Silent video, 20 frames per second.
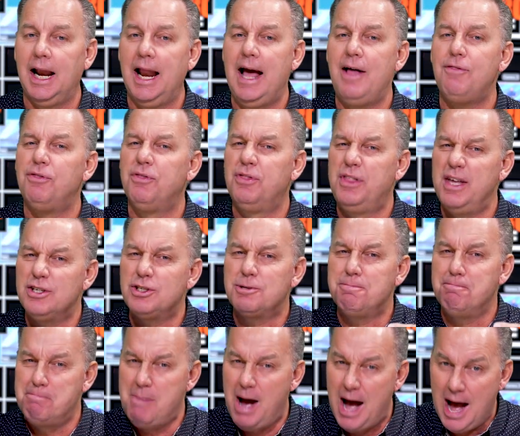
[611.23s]
Let this
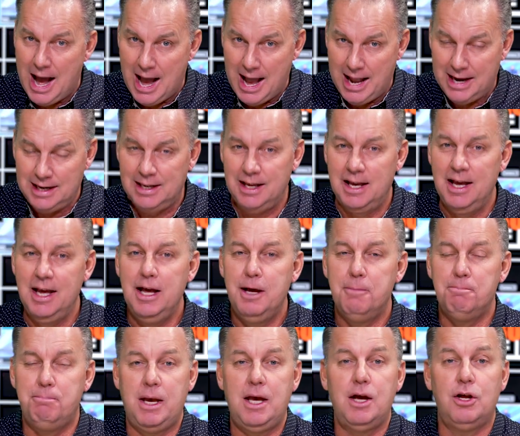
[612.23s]
mind
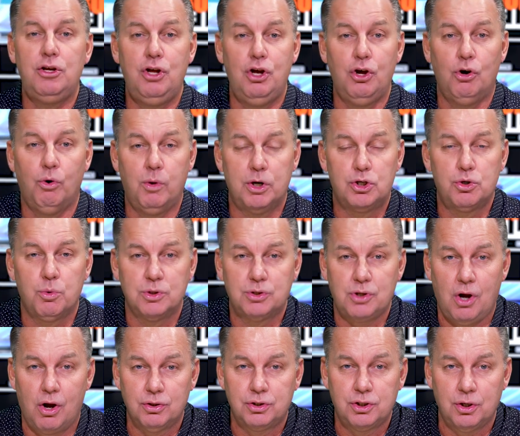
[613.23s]
be in you, which was
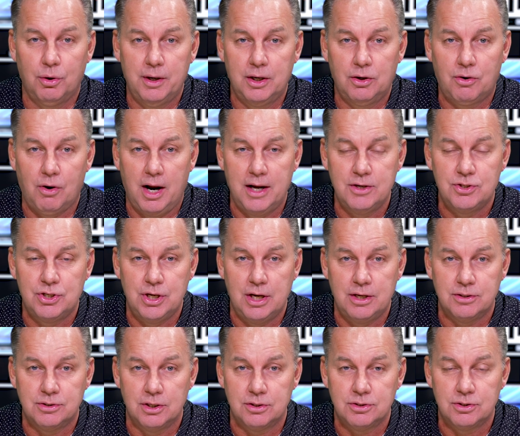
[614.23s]
also in Christ
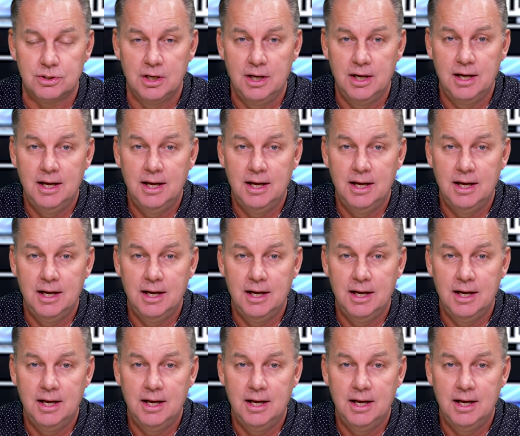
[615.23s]
Jesus.